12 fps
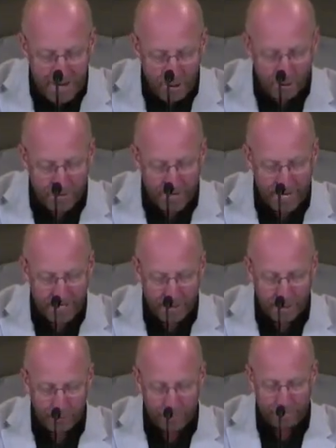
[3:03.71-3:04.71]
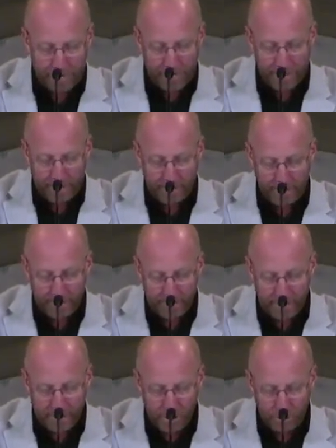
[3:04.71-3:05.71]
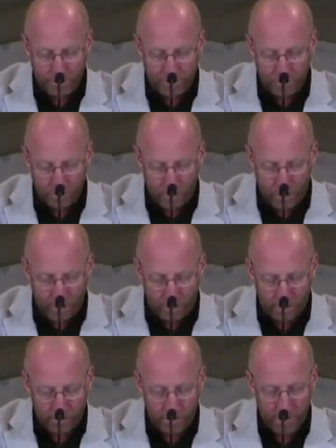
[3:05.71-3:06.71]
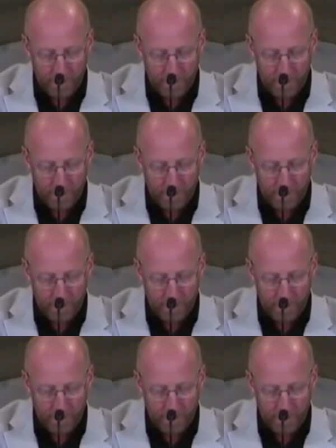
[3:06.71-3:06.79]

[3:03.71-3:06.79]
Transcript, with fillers: know that I shall remain and continue with you all